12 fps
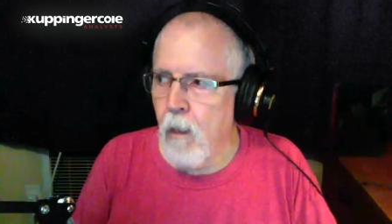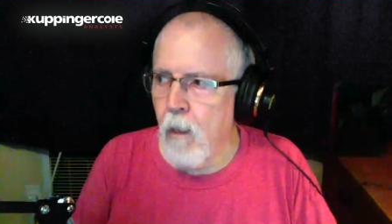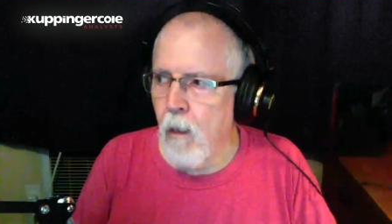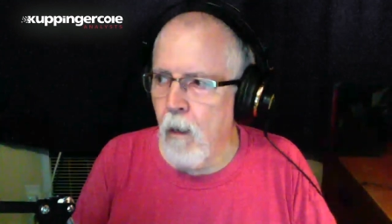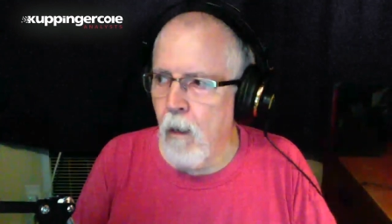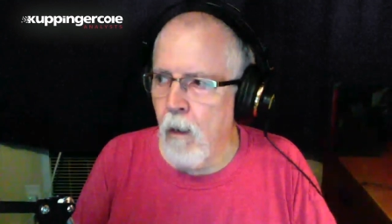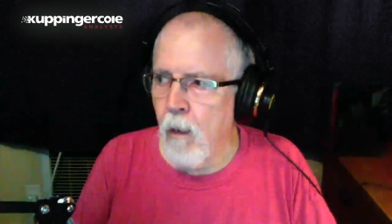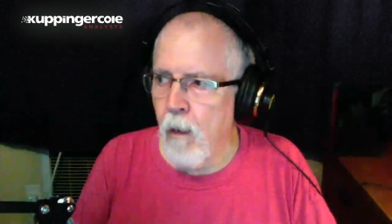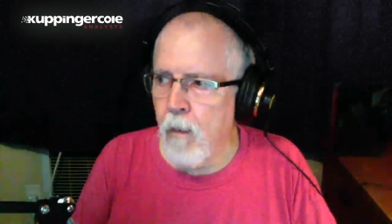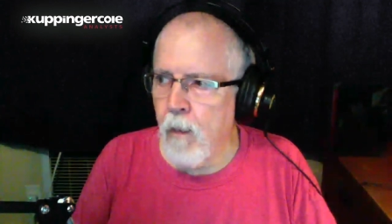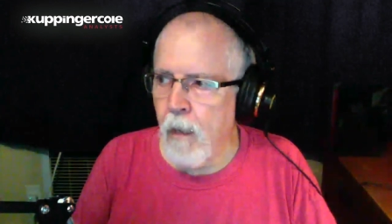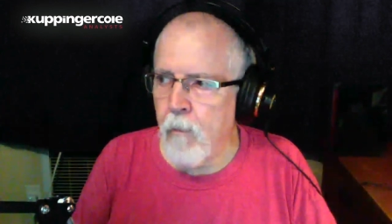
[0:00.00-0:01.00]
uh,
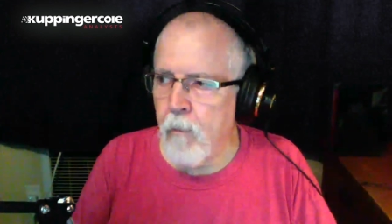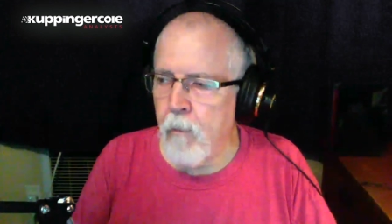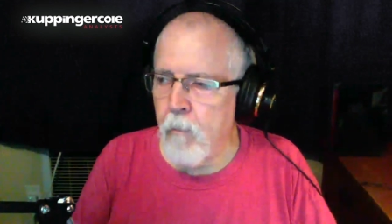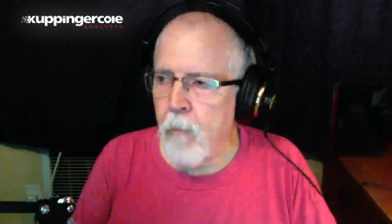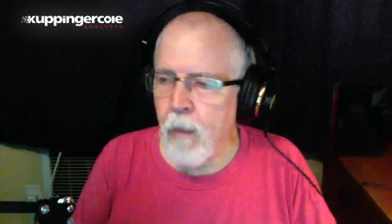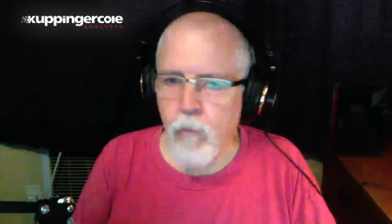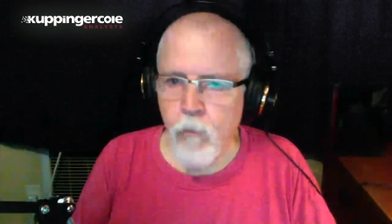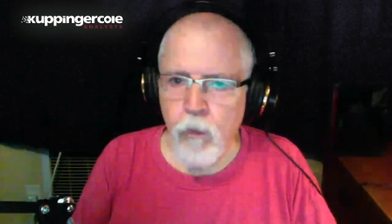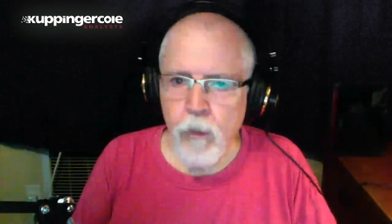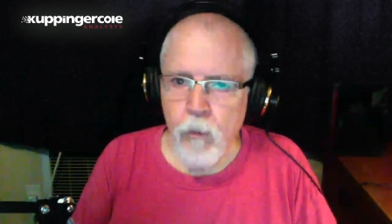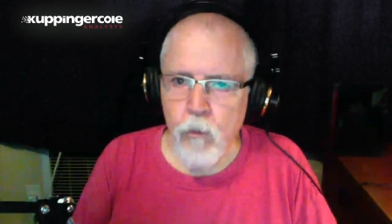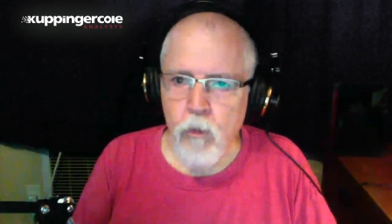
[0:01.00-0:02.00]
and and made
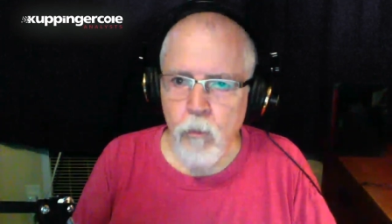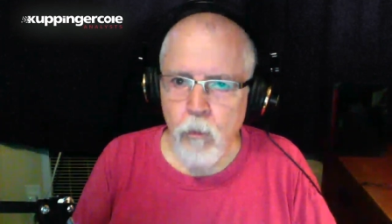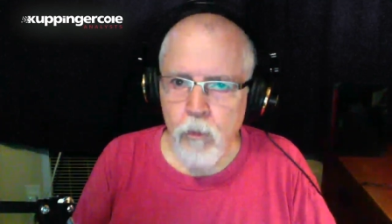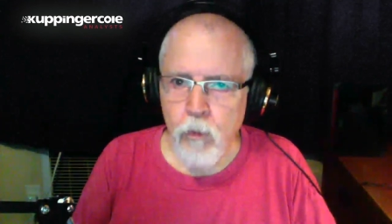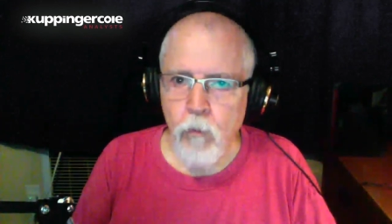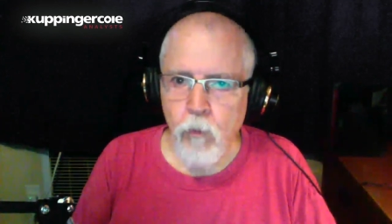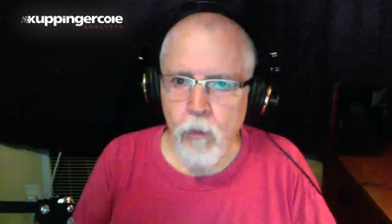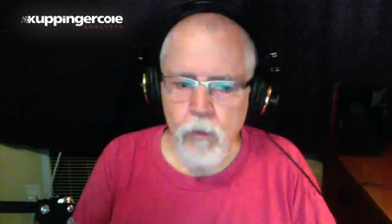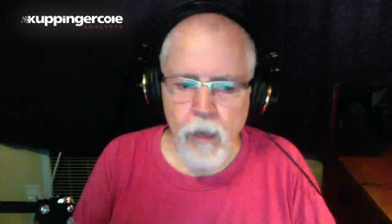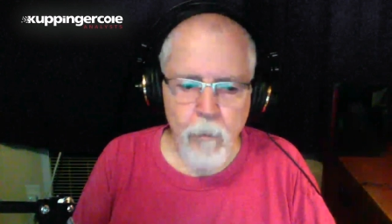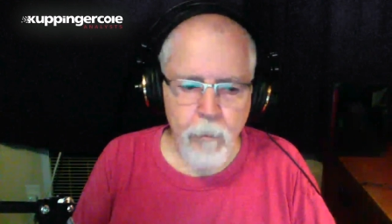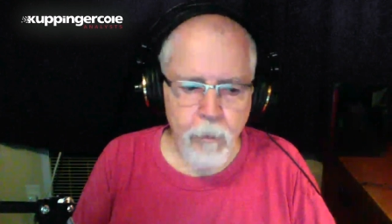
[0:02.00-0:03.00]
fully useful. So, for
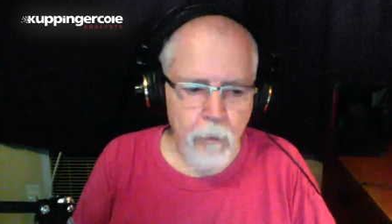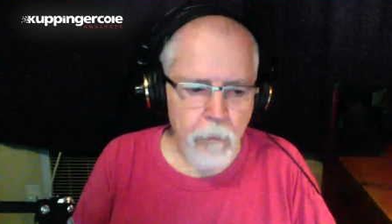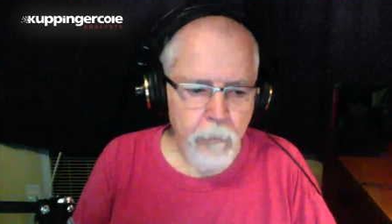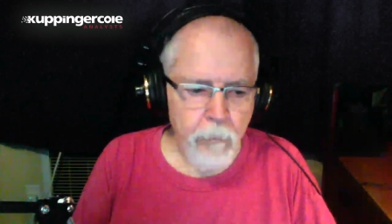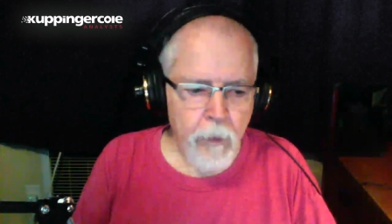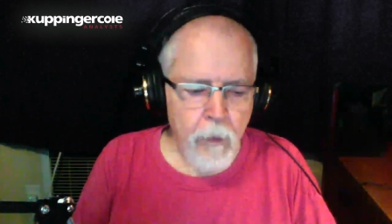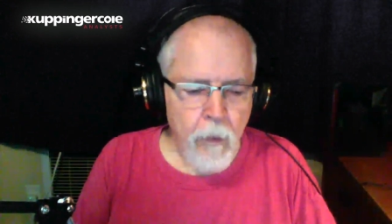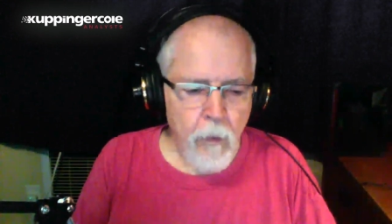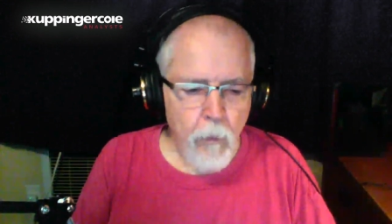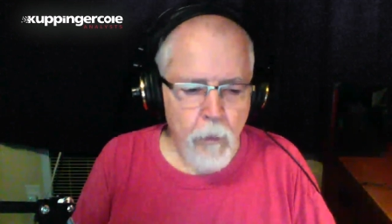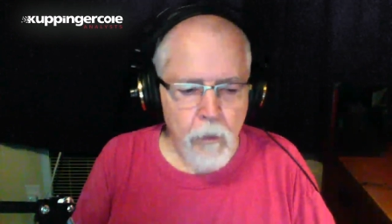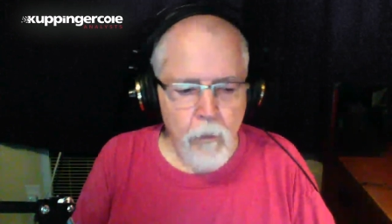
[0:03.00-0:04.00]
example,
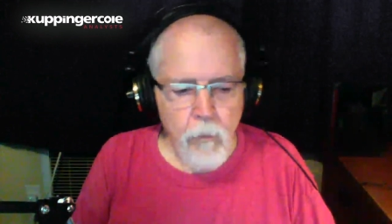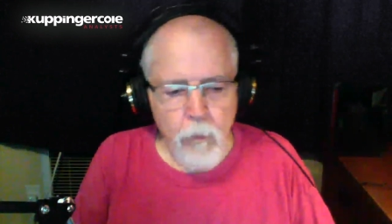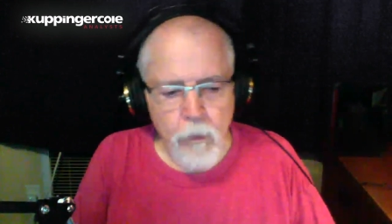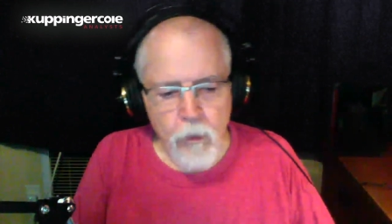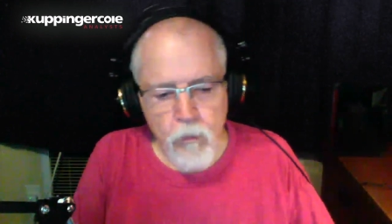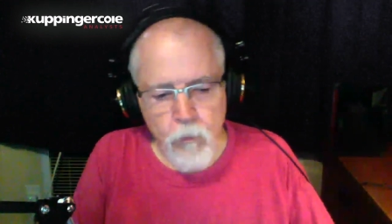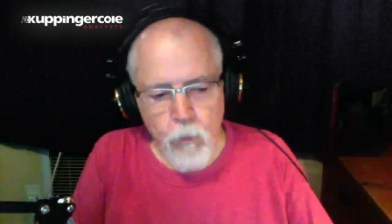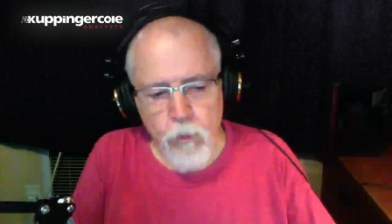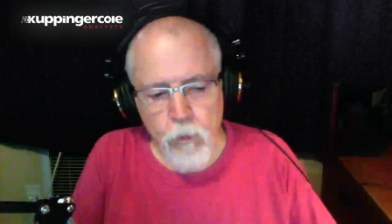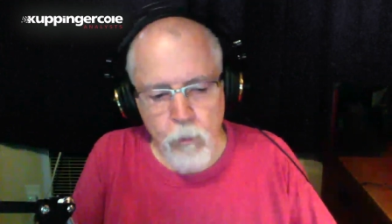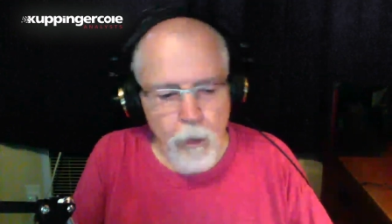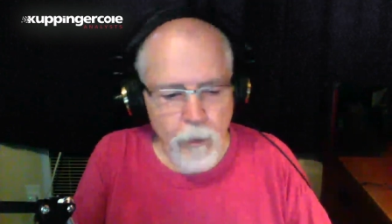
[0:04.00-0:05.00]
with with this
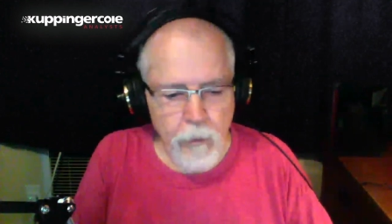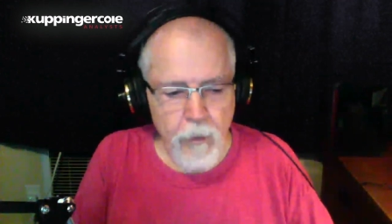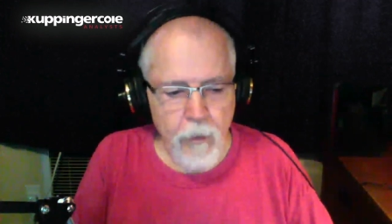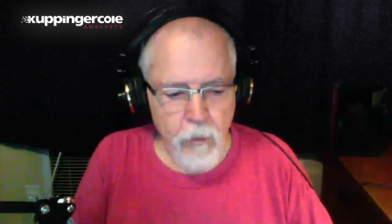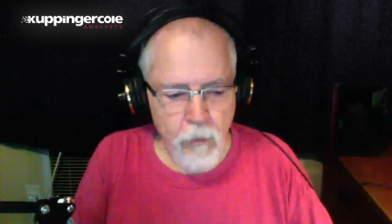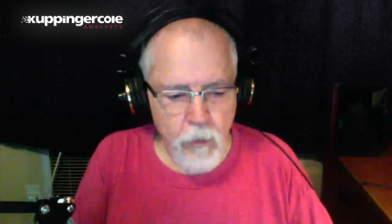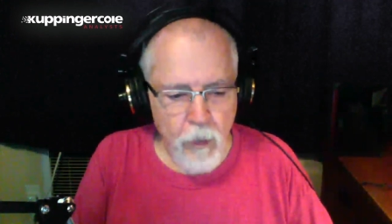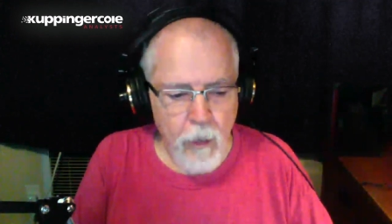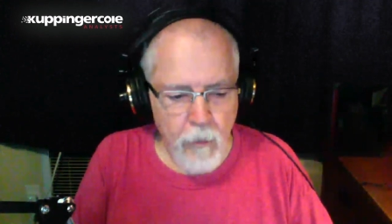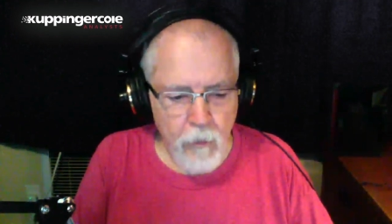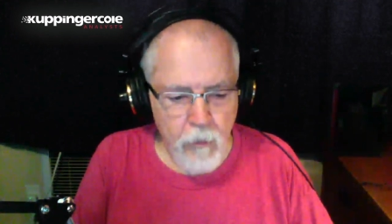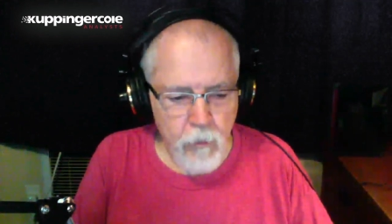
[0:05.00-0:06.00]
Focusrite that I just
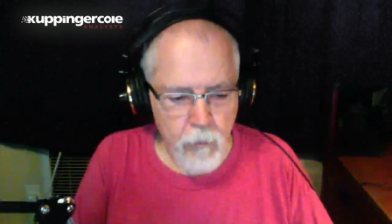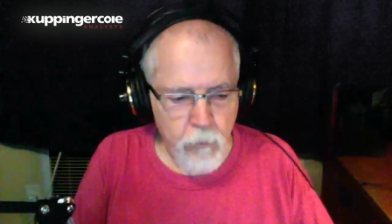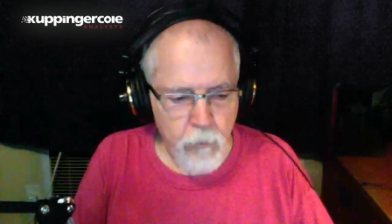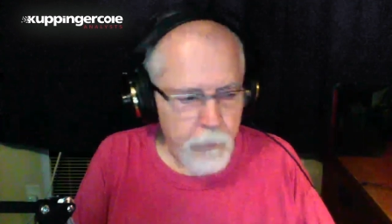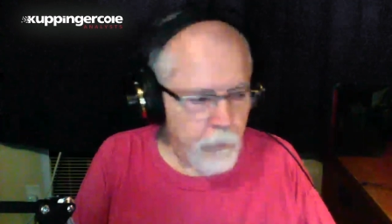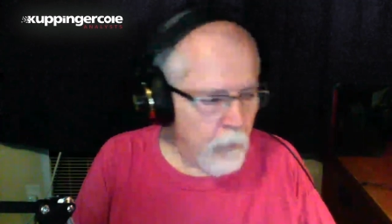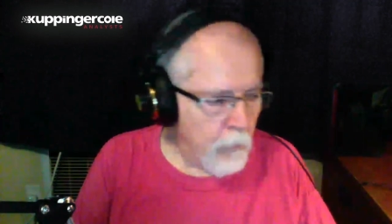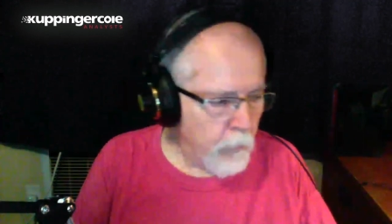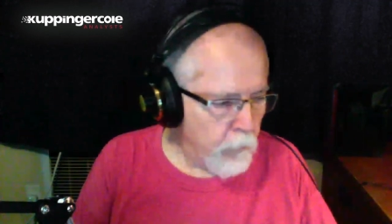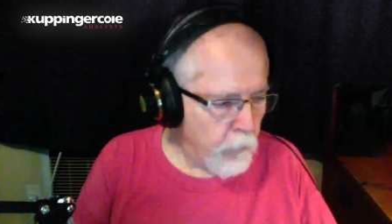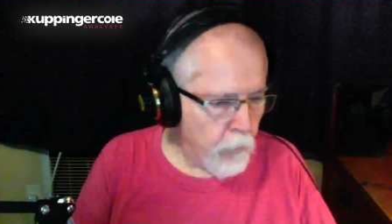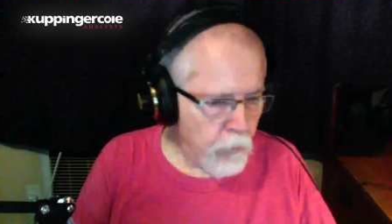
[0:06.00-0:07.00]
got, this for people who don't know what a
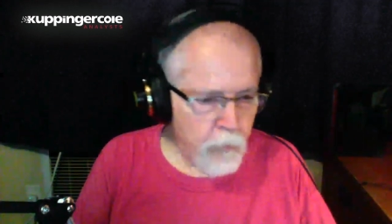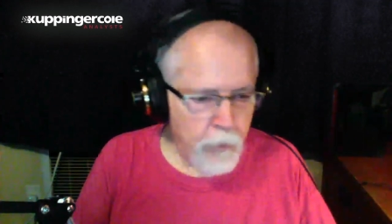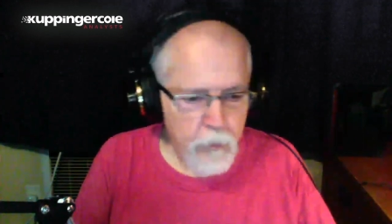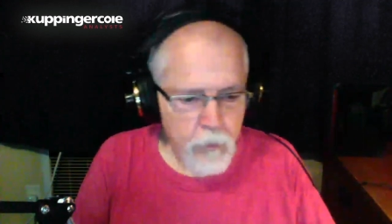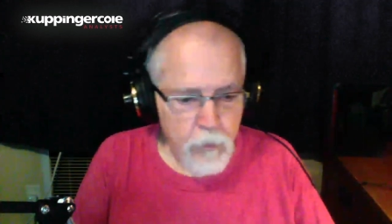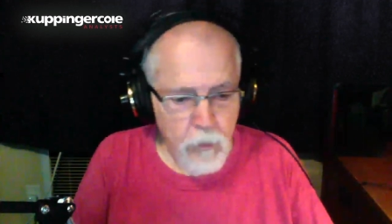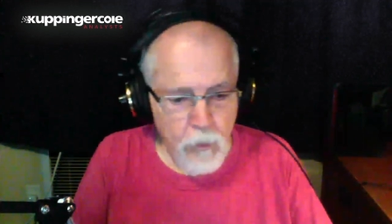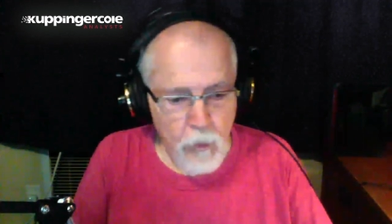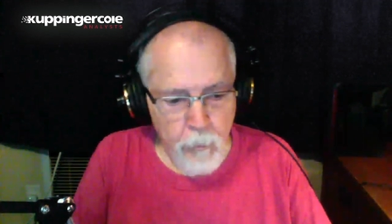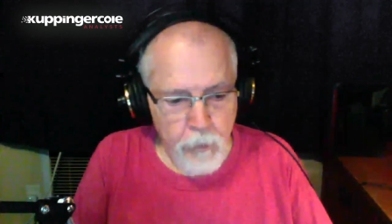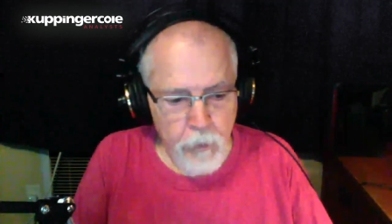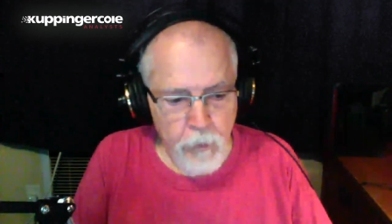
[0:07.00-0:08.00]
Focusrite is, is the
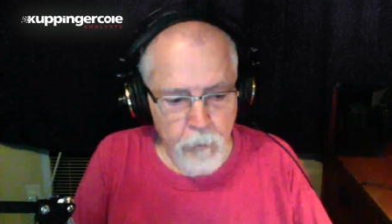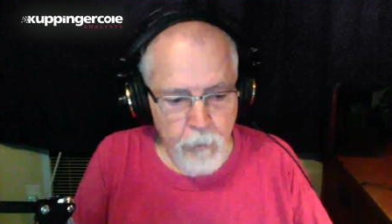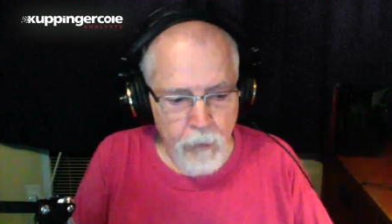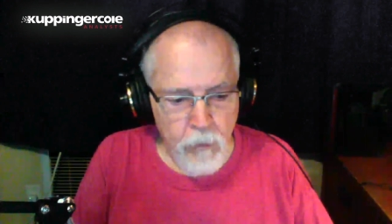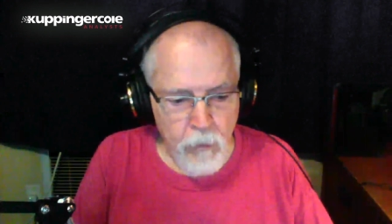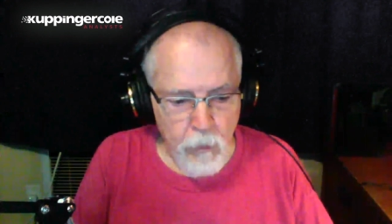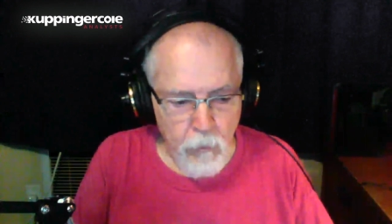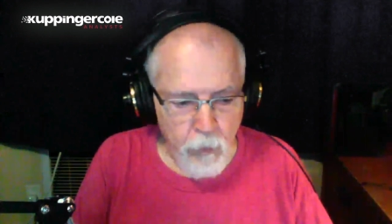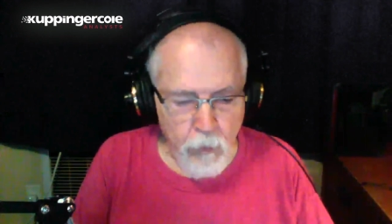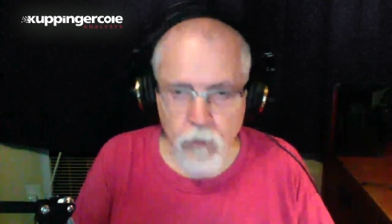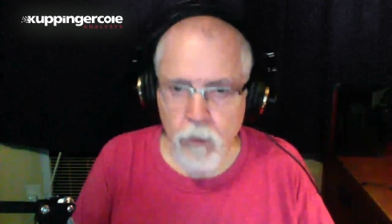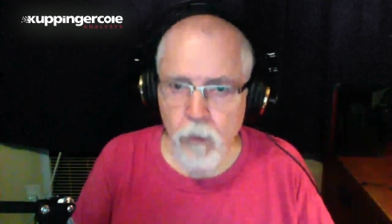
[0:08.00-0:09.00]
company that makes the
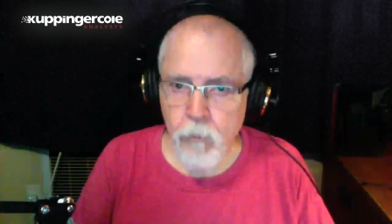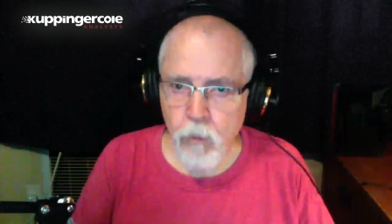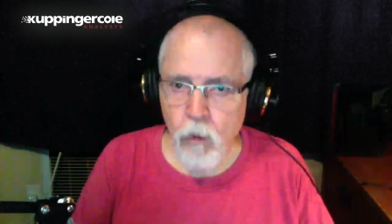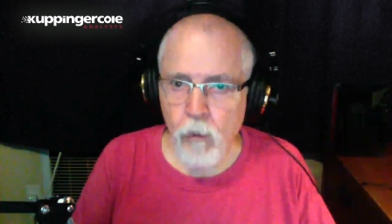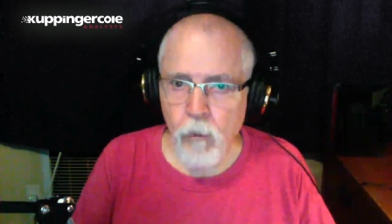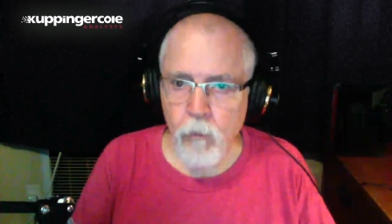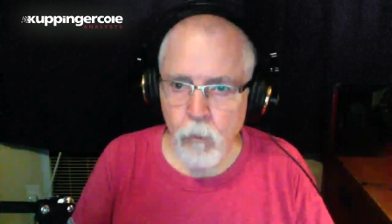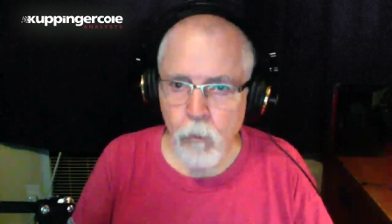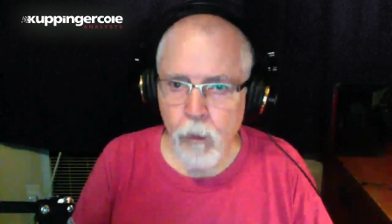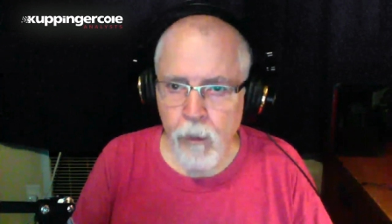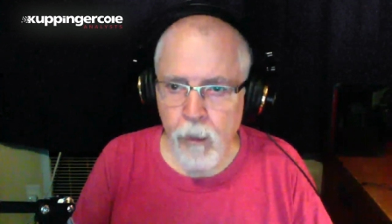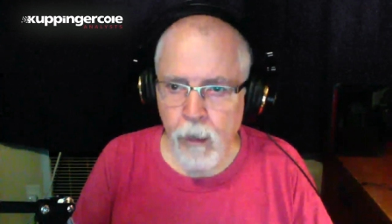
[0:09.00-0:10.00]
device that I'm talking through
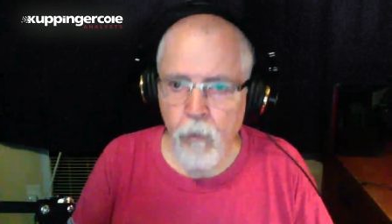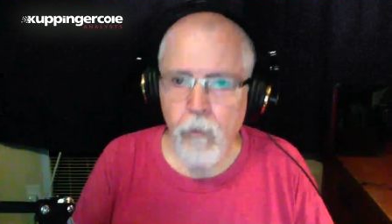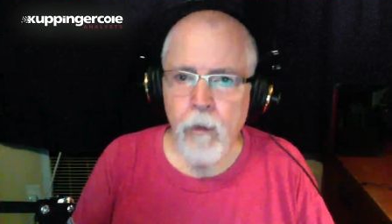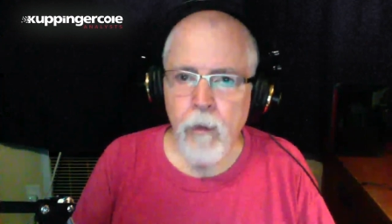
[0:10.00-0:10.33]
right now.